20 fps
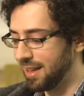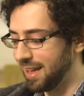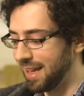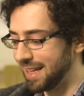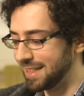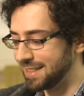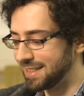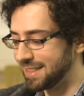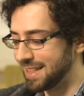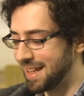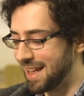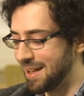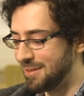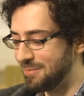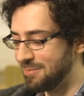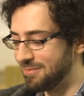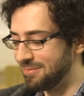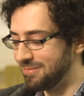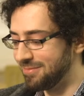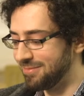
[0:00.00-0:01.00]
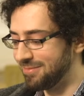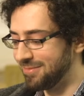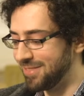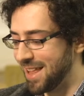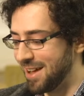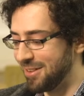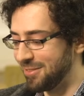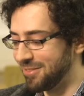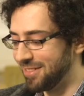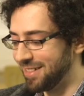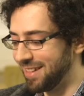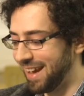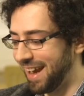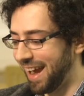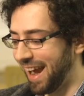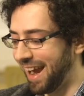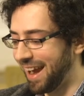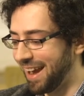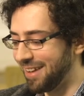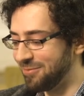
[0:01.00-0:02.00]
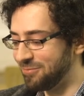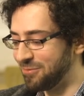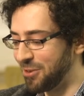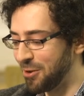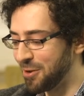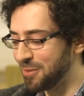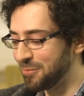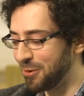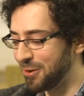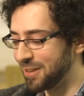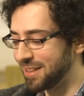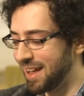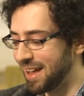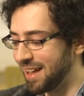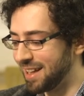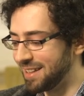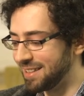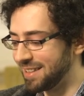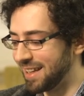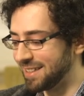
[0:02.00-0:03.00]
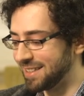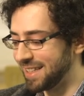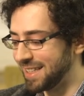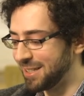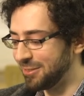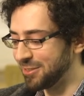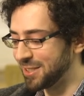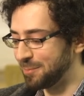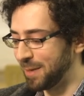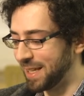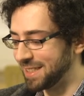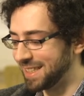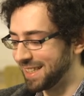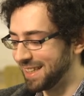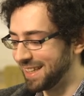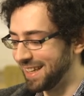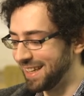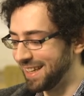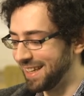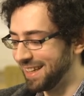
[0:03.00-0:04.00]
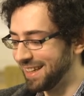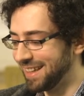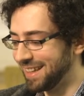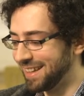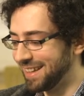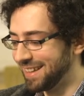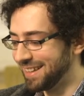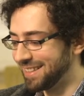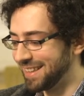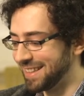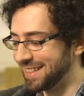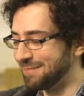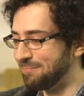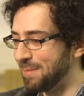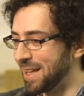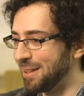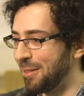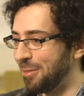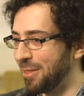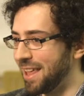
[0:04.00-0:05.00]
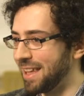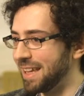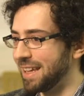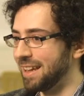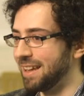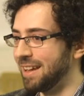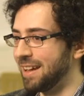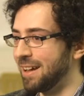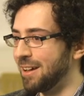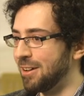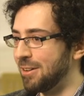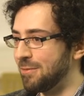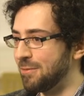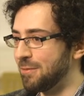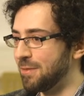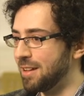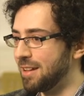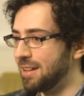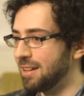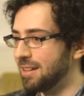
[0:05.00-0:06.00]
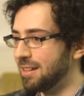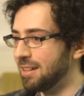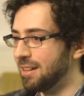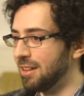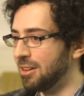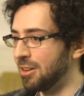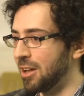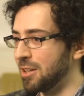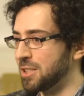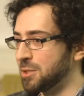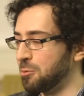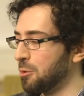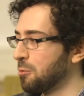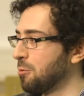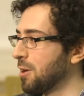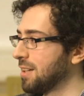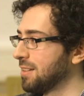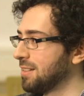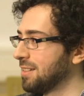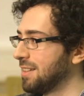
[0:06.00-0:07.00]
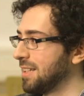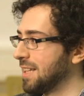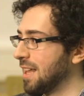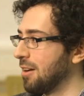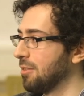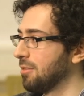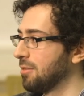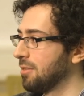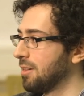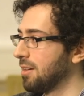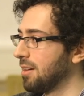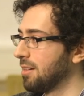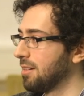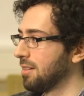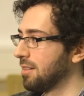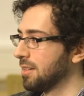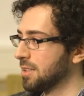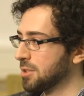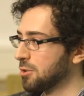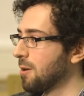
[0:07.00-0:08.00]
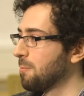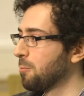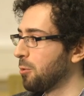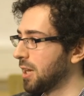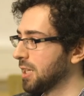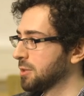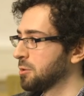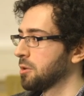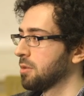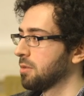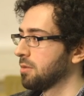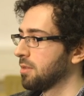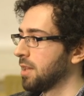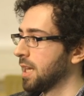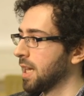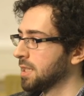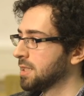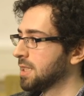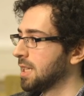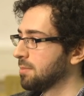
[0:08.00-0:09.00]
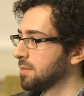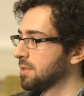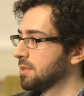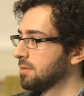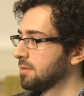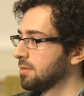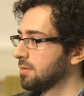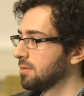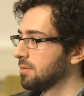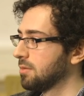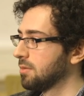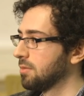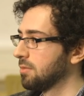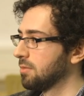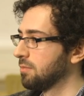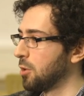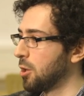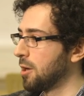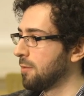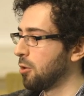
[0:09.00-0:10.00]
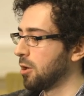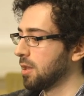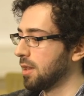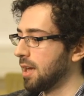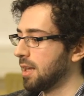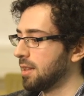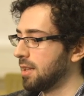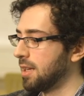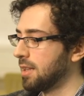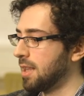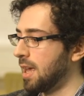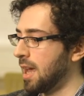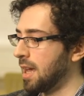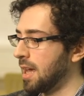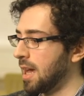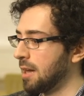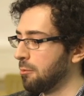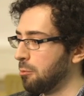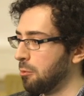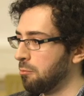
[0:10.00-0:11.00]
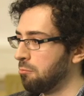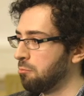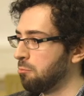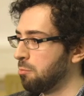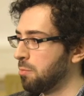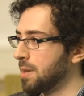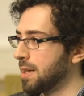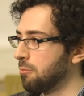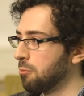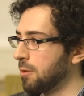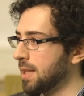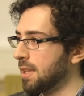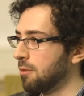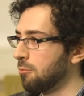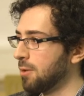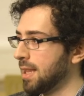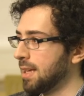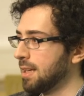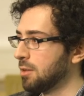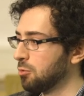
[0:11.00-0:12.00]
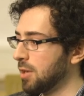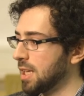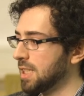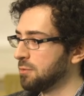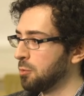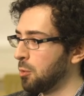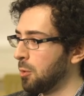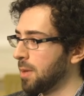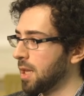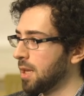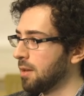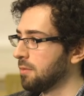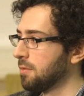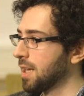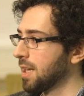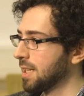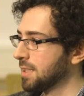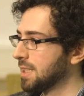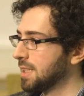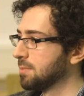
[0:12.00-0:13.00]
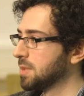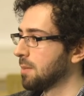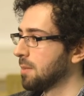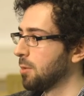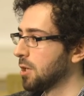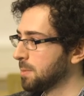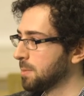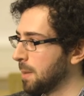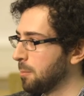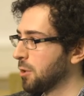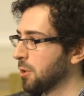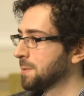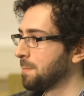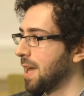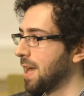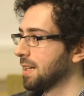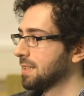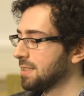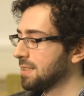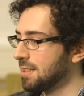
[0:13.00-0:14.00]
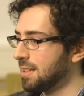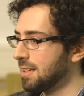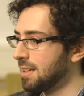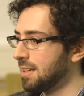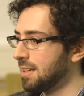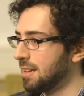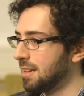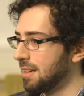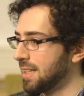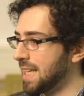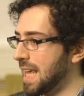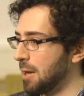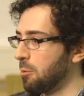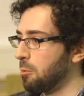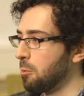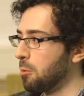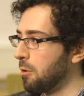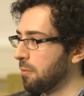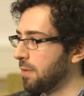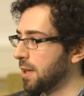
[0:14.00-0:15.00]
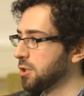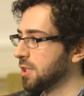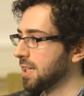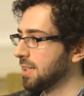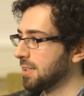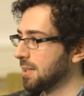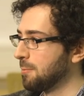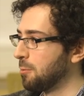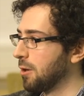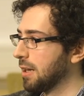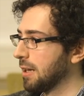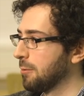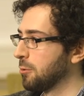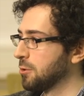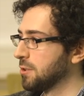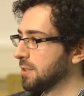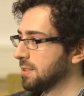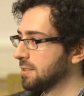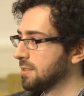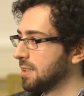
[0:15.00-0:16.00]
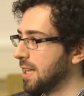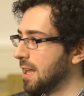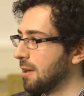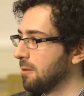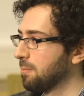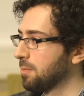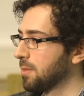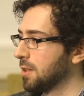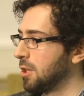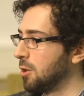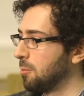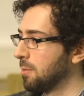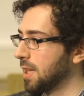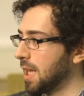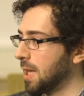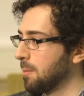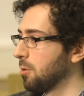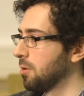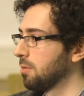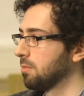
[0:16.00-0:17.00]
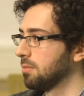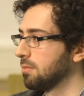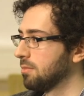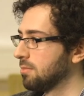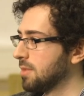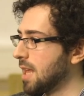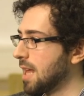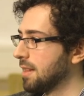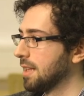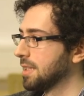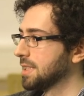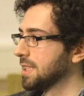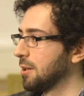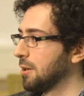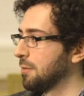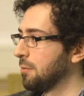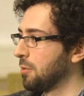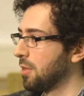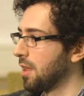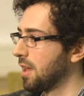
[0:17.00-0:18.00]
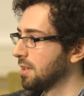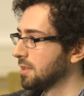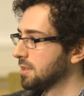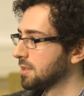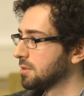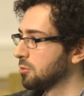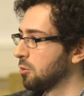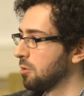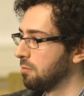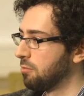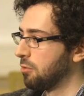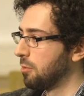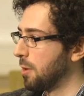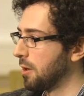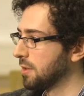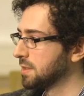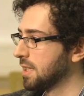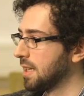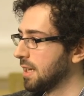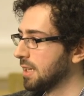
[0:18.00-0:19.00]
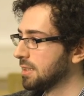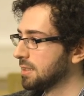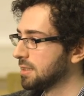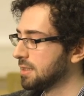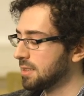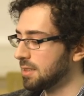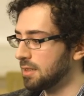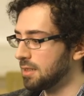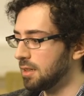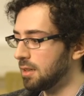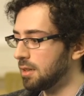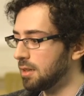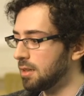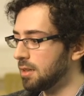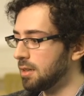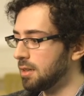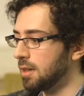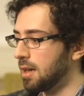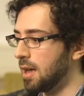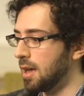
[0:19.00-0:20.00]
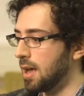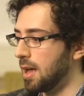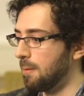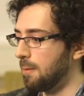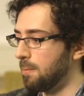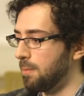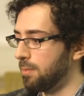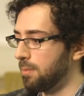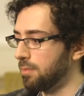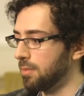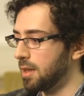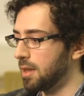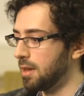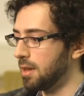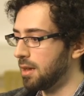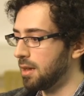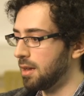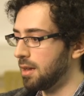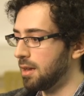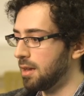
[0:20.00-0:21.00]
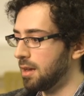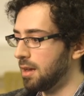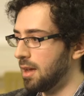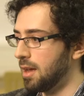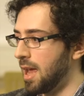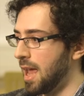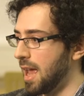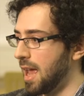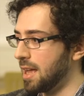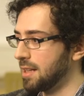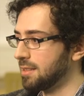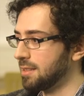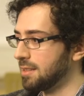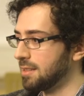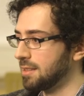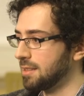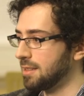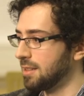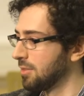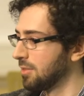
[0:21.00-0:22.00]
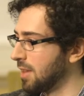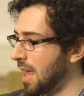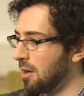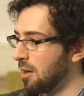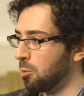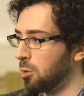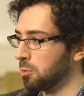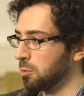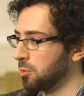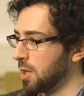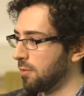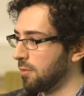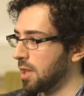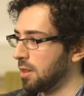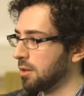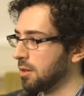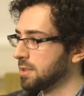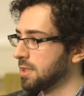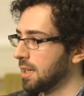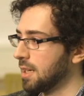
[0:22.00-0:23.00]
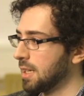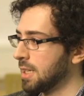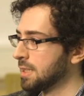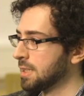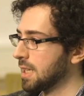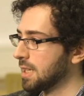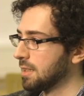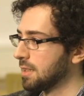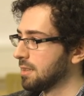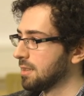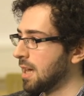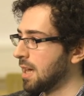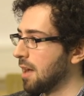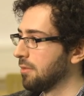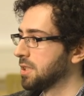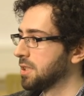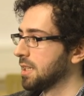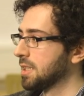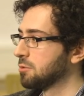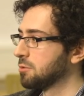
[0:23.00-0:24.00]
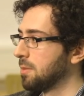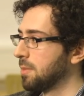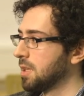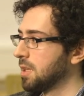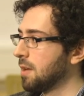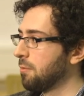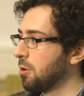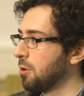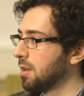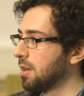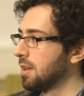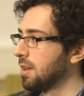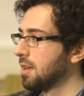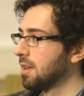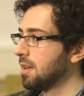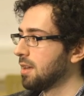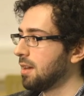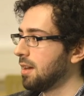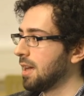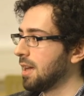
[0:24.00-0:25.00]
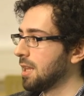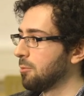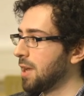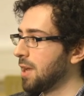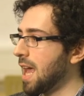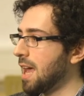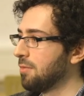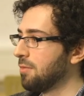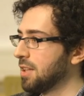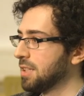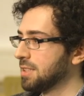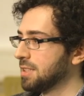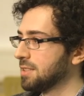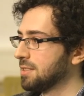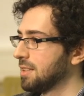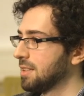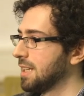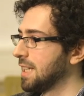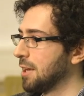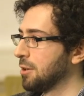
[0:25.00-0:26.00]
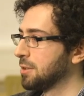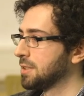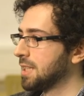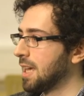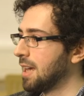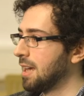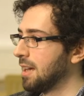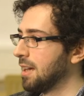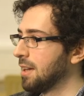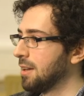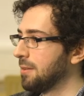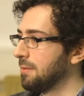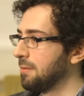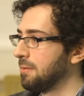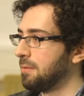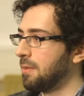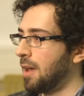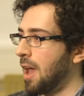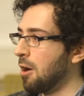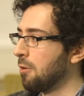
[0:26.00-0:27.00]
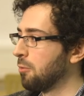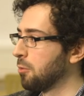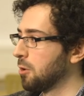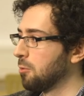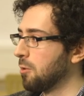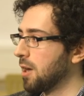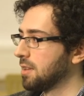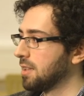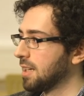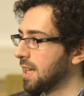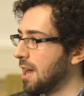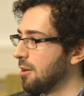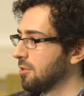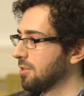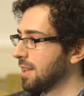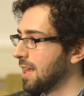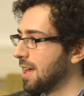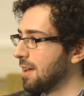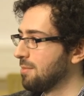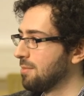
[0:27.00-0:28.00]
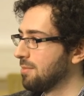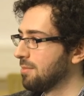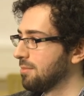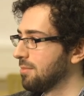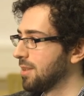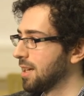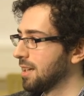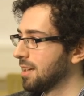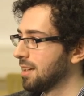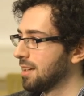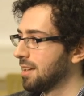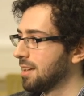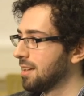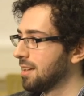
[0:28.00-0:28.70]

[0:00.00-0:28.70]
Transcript: it's um, you know, very very not not detailed. It's basically this meta thing of, okay, so we're quite you know, the starting point is like it seems very very likely that AI will be really really transformative. Like it seems like mm-hmm. most people expect. Yeah, we will eventually get to the point where just you know human labor not necessary for things or for most things, um, and that world whatever that looks like is like obviously extremely different. Yep. And then we have this you know set of however you want to count them like